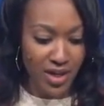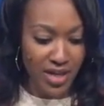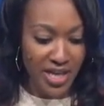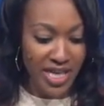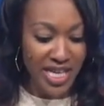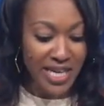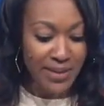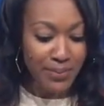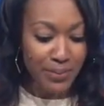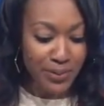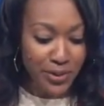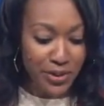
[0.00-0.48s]

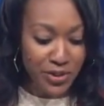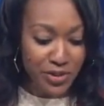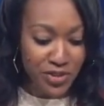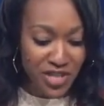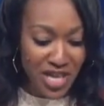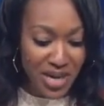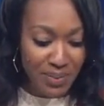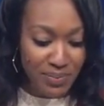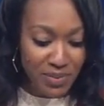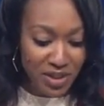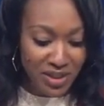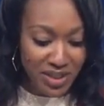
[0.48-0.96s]
Hebrews
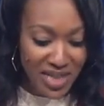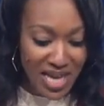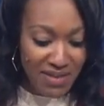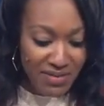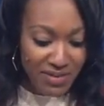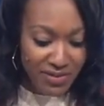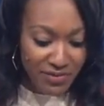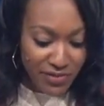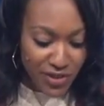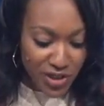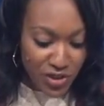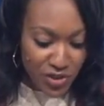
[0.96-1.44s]
chapter
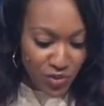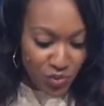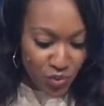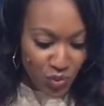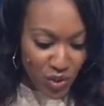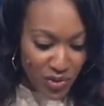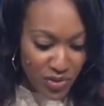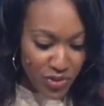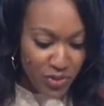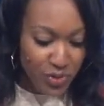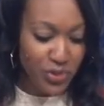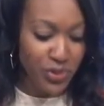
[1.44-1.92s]
11, verse
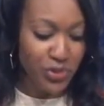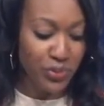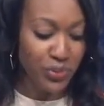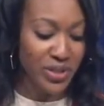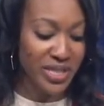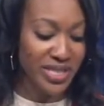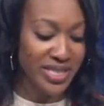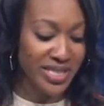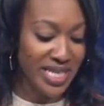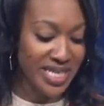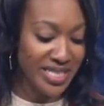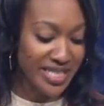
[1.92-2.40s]
1 through
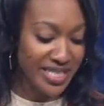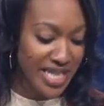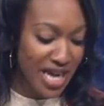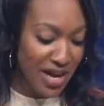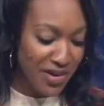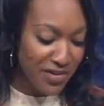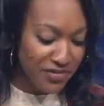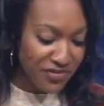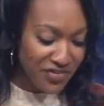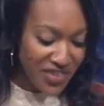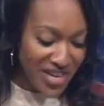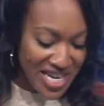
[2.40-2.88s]
3 says,
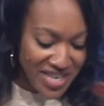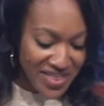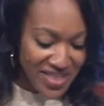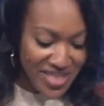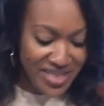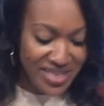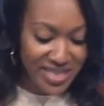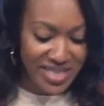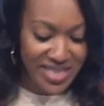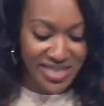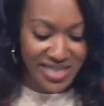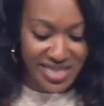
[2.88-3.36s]
Now faith
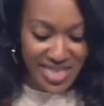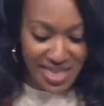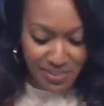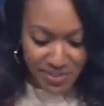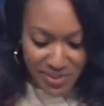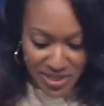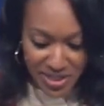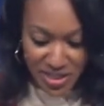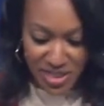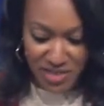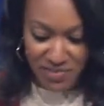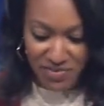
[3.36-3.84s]
is the
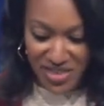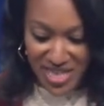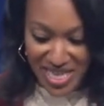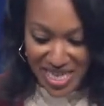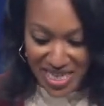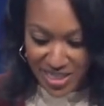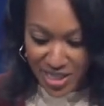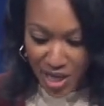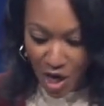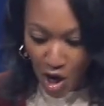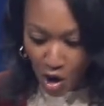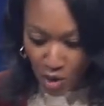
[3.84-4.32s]
substance of
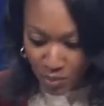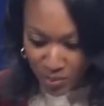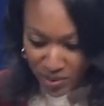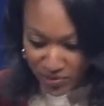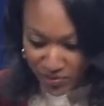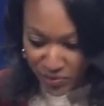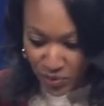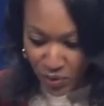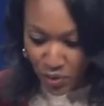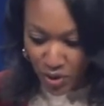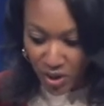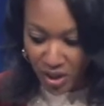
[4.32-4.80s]
things hoped
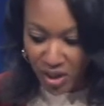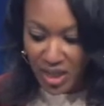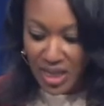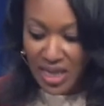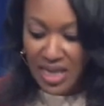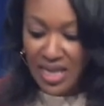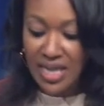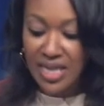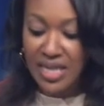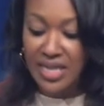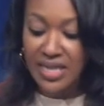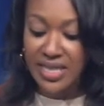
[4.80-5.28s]
for,
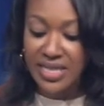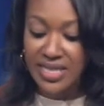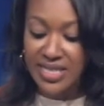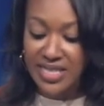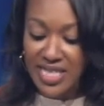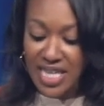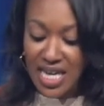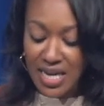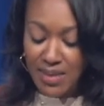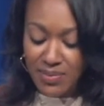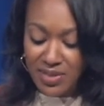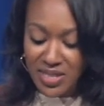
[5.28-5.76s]
the
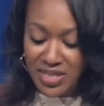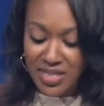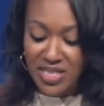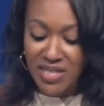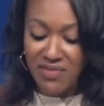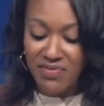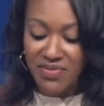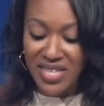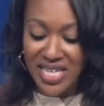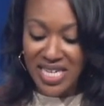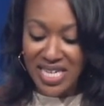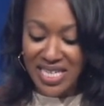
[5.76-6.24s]
substance
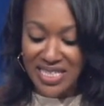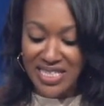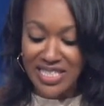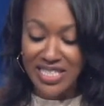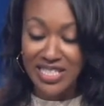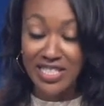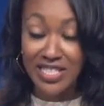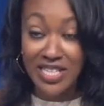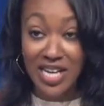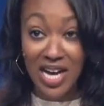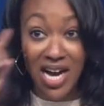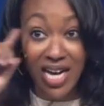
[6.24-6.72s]
of things
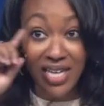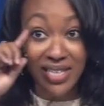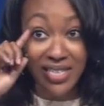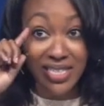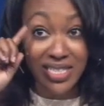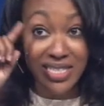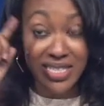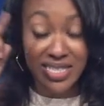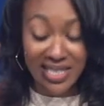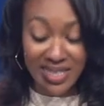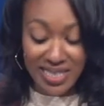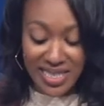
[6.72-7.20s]
not
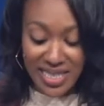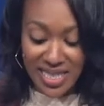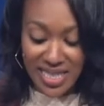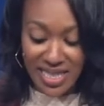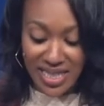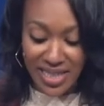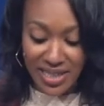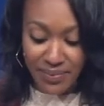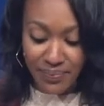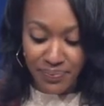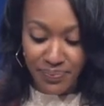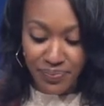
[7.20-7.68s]

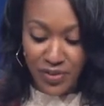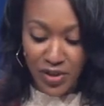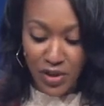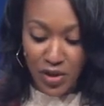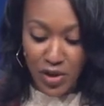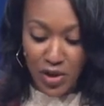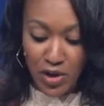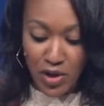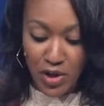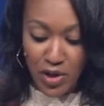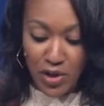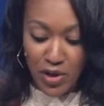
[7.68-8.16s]
seen.
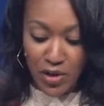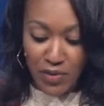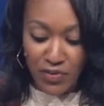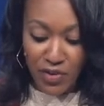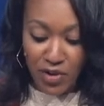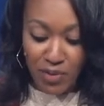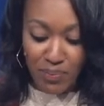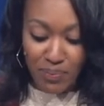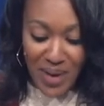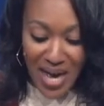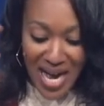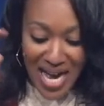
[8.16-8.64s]

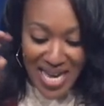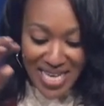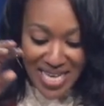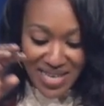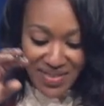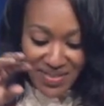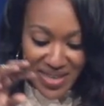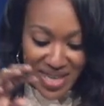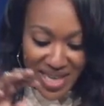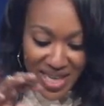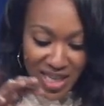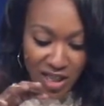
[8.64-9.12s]
For by
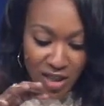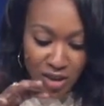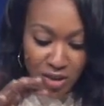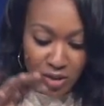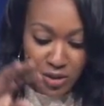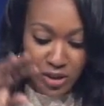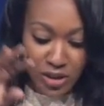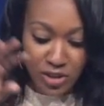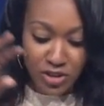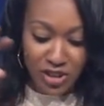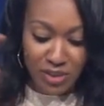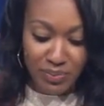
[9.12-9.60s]
it the
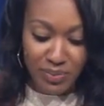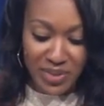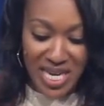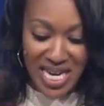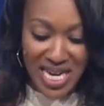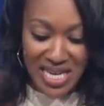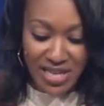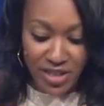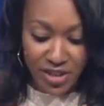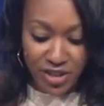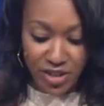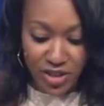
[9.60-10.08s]
elders
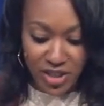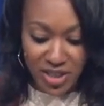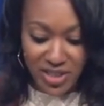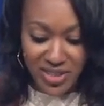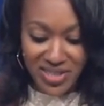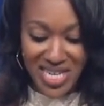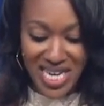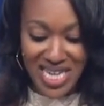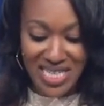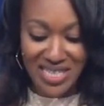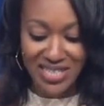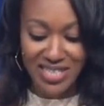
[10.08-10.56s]
obtained a good
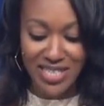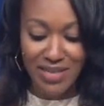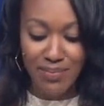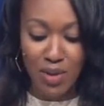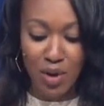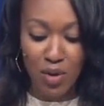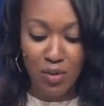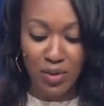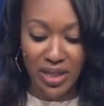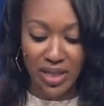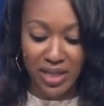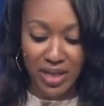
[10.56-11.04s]

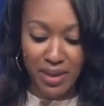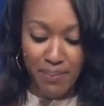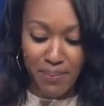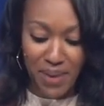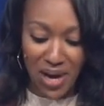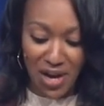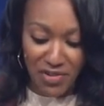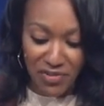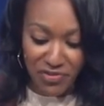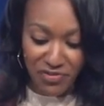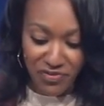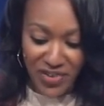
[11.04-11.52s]
testimony.
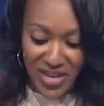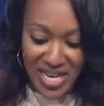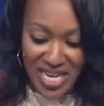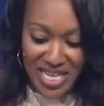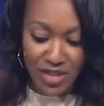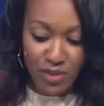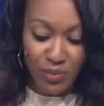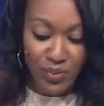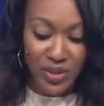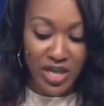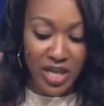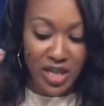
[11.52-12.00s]
By
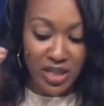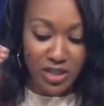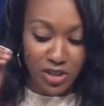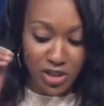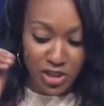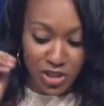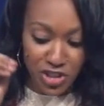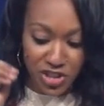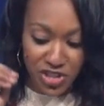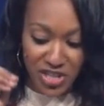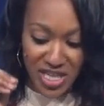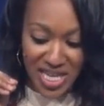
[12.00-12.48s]
faith we
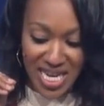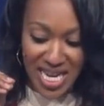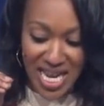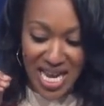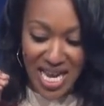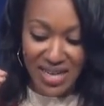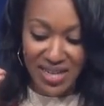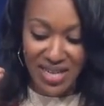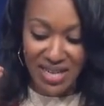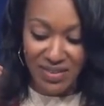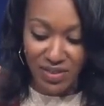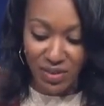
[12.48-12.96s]

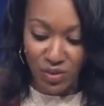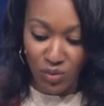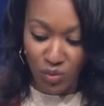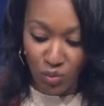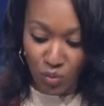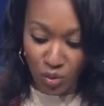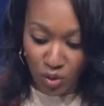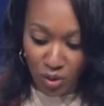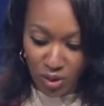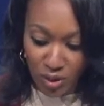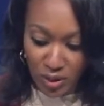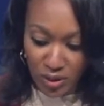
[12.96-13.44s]
understand that the
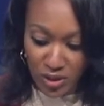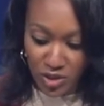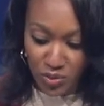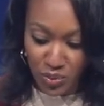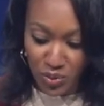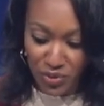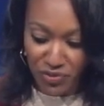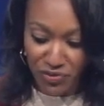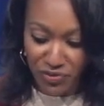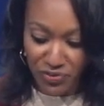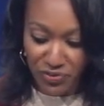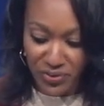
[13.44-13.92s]
worlds
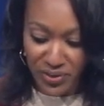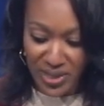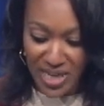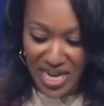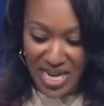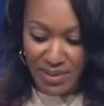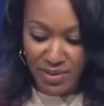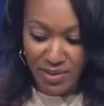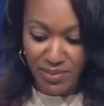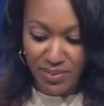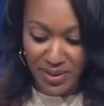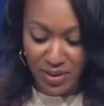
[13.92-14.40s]
were
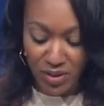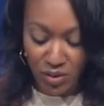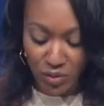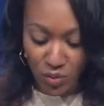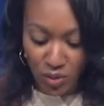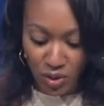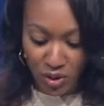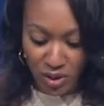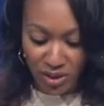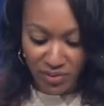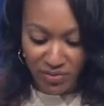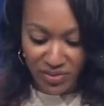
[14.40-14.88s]
framed by the
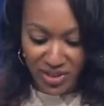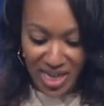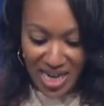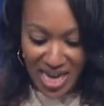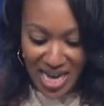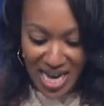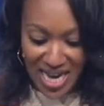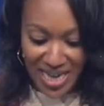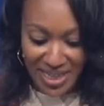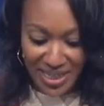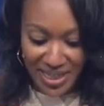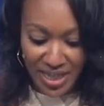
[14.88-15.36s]
word of
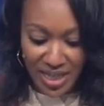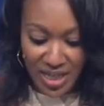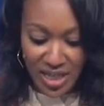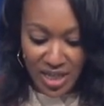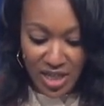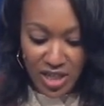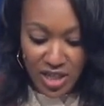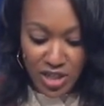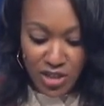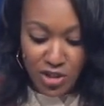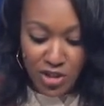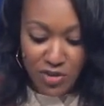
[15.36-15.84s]
God,
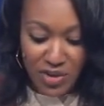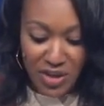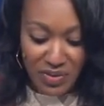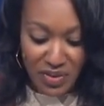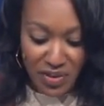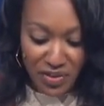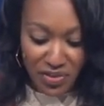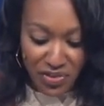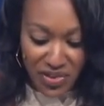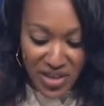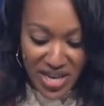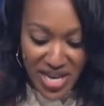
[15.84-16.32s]
so that
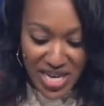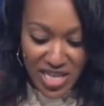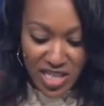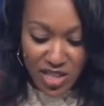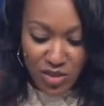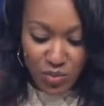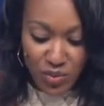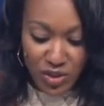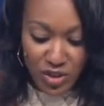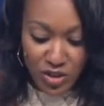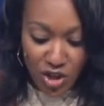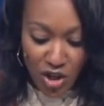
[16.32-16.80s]
the
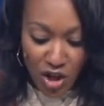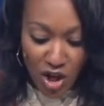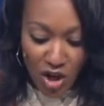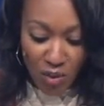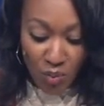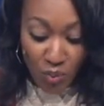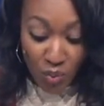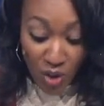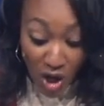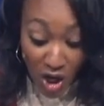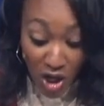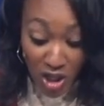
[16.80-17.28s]
things which
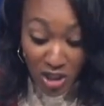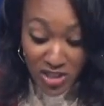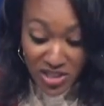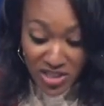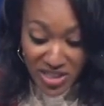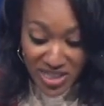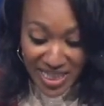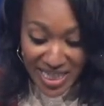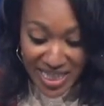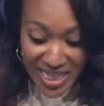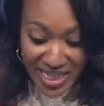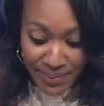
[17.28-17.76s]
are
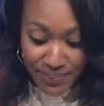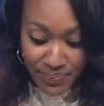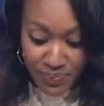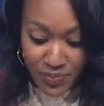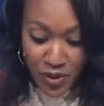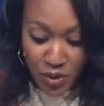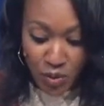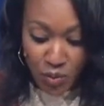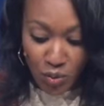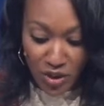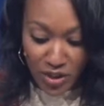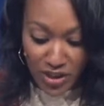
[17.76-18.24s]
seen
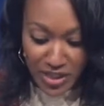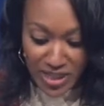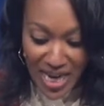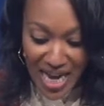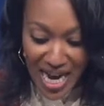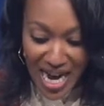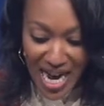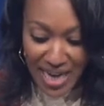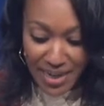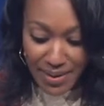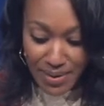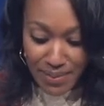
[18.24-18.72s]
were
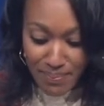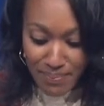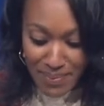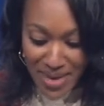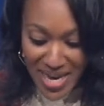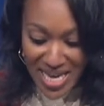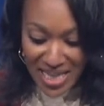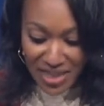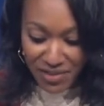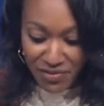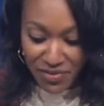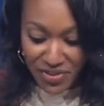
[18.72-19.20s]
not
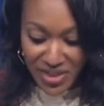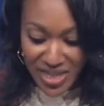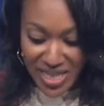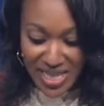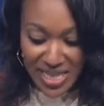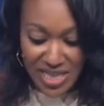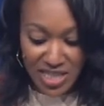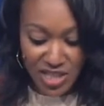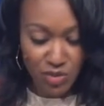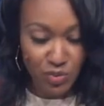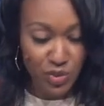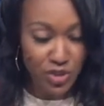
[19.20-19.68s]
made of
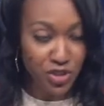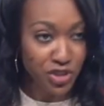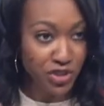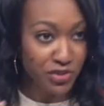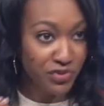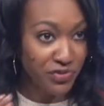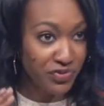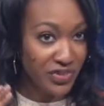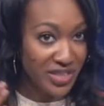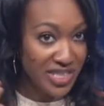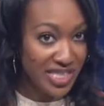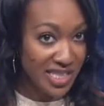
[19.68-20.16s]
things which are
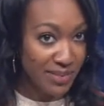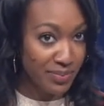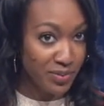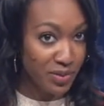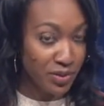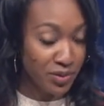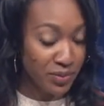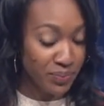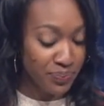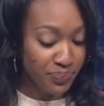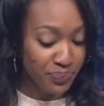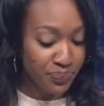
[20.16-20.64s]

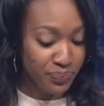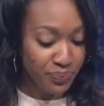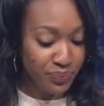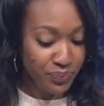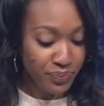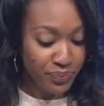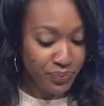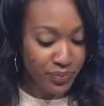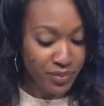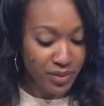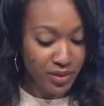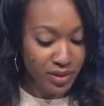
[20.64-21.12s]
visible.
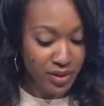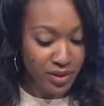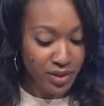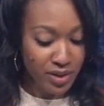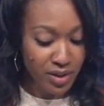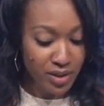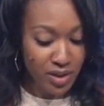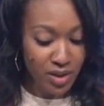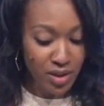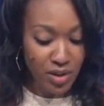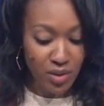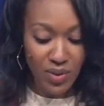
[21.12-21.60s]

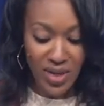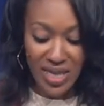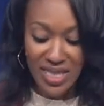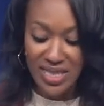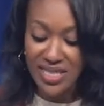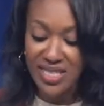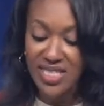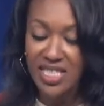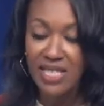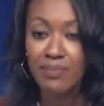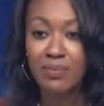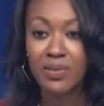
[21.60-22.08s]
Quite
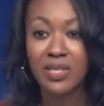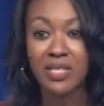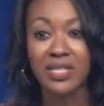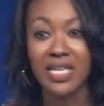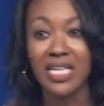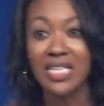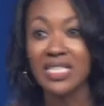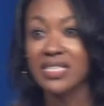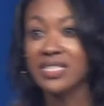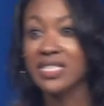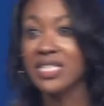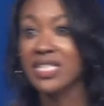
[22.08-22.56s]
simply, that